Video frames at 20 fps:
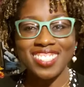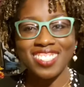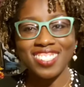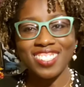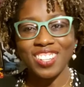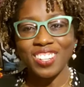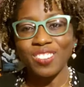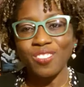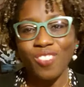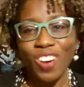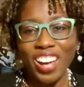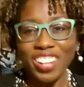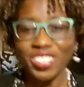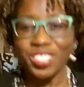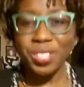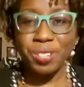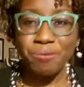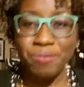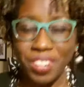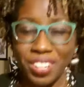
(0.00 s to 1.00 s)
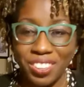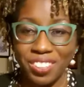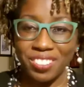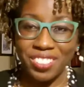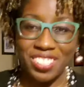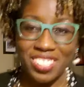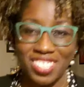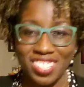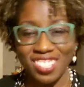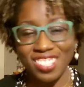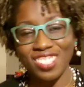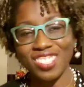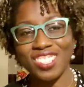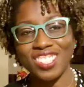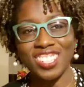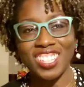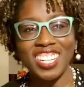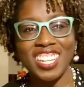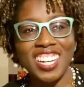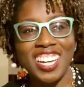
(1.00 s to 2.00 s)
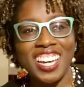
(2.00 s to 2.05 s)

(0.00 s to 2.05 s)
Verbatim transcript: you know, watch her brother and sister.